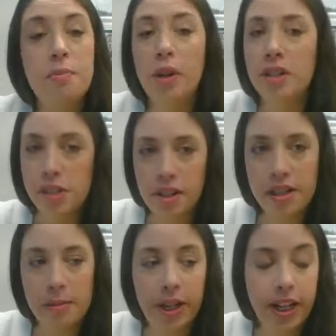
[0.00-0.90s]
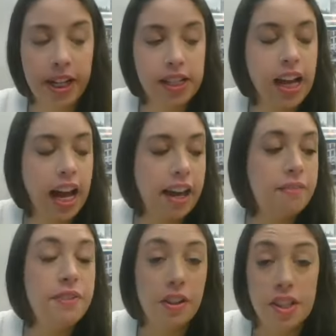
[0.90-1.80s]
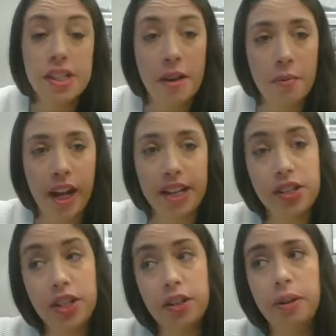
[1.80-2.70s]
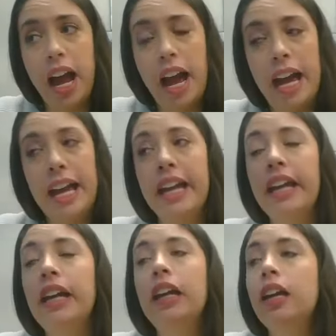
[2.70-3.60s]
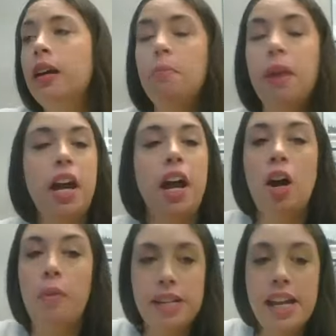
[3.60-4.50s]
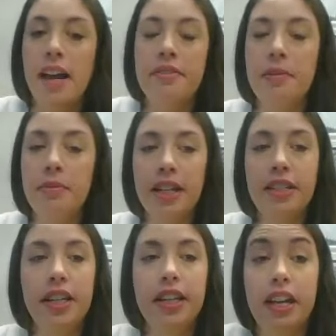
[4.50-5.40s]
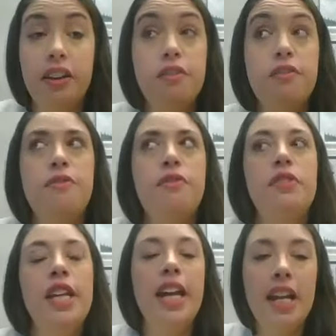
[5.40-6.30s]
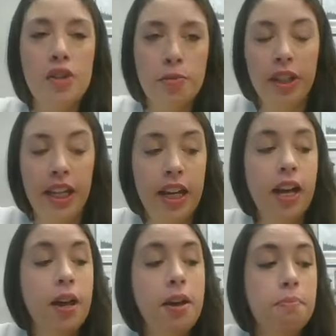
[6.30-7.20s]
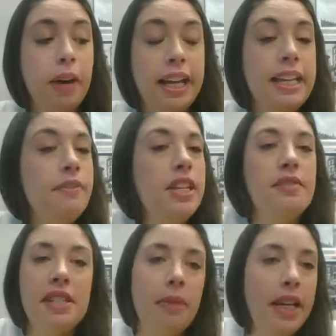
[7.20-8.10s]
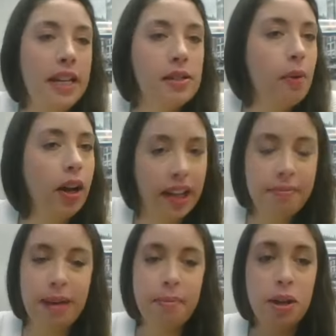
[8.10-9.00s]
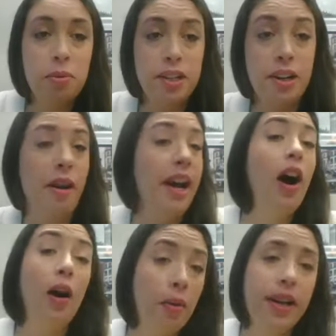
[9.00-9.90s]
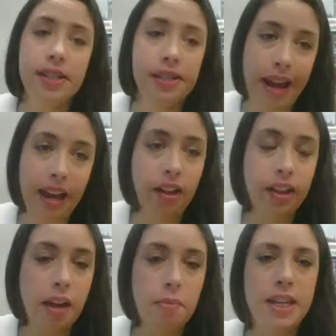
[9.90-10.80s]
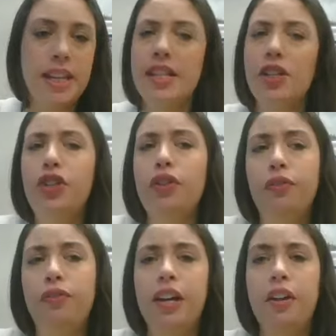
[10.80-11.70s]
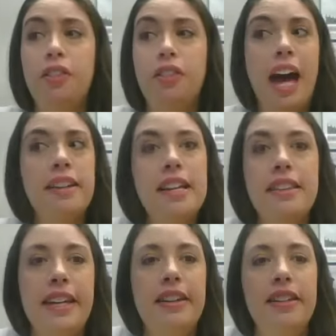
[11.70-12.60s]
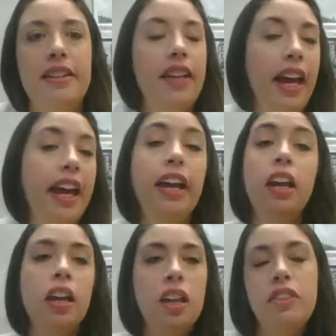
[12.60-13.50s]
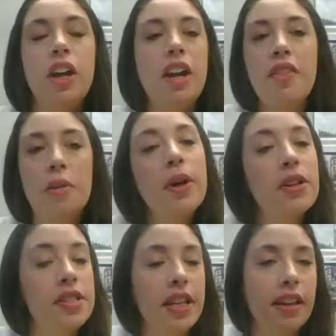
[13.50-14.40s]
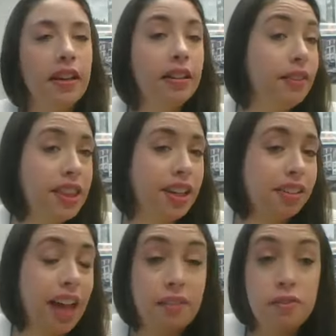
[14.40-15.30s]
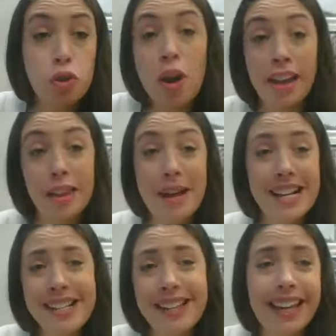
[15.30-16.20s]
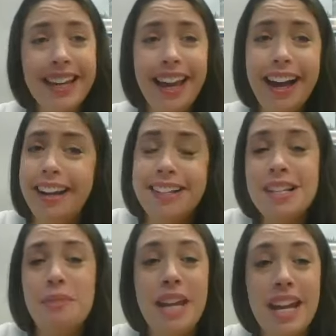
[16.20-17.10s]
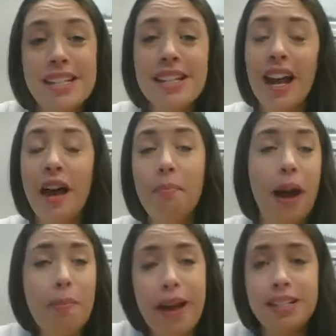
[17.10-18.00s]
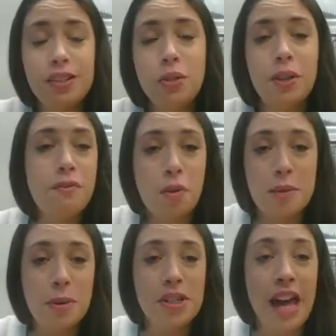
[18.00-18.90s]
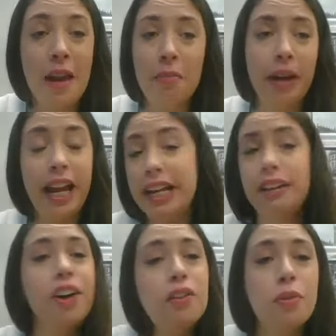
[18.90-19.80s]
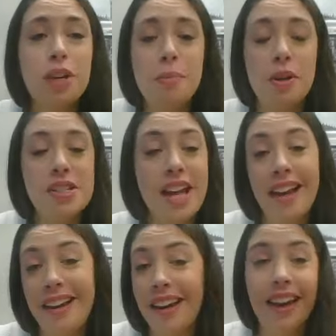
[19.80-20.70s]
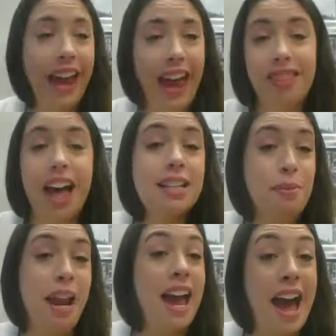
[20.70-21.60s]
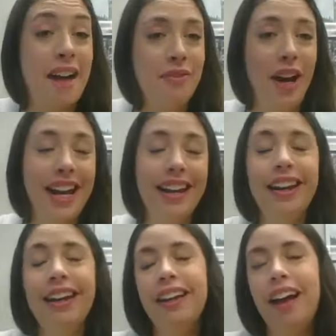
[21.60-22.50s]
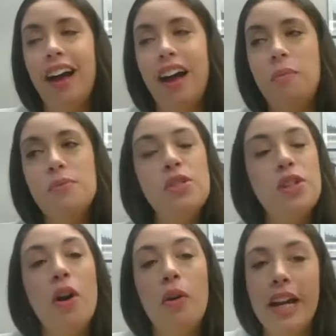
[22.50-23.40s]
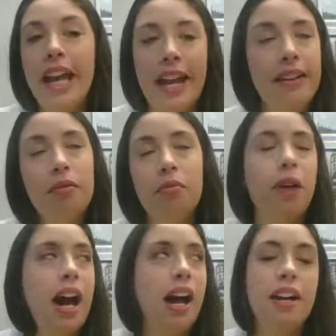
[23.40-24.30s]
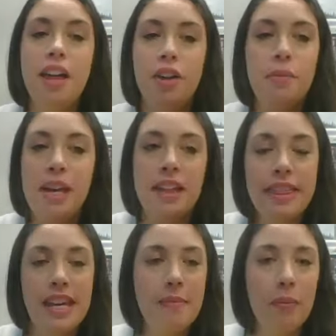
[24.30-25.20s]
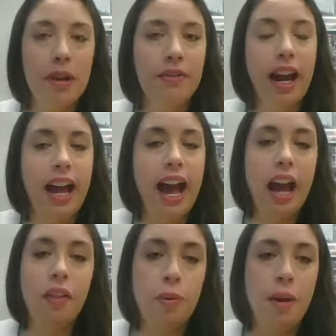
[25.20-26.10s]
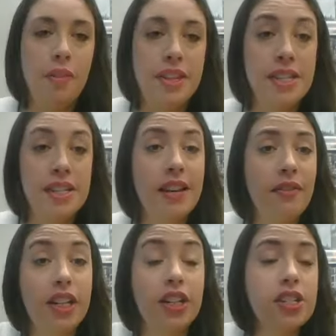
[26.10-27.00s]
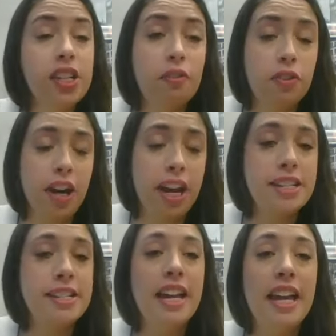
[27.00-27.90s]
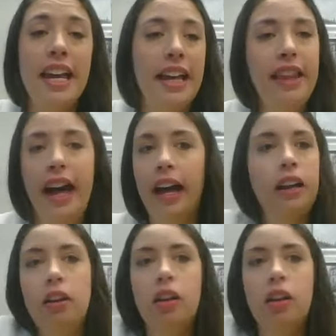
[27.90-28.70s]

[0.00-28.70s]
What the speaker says: in personal experience, I feel the same way as you. And I may not always have something to give tangibly, but even if somebody is walking by my window, I always smile at them because they do feel that at the end of the day, they're another person living their life, trying the best that they can. And some days my best is only 40%, but I give all 40%, and that's what I have. Right. So again, another big theme that we've kind of had throughout this is giving yourself grace, in that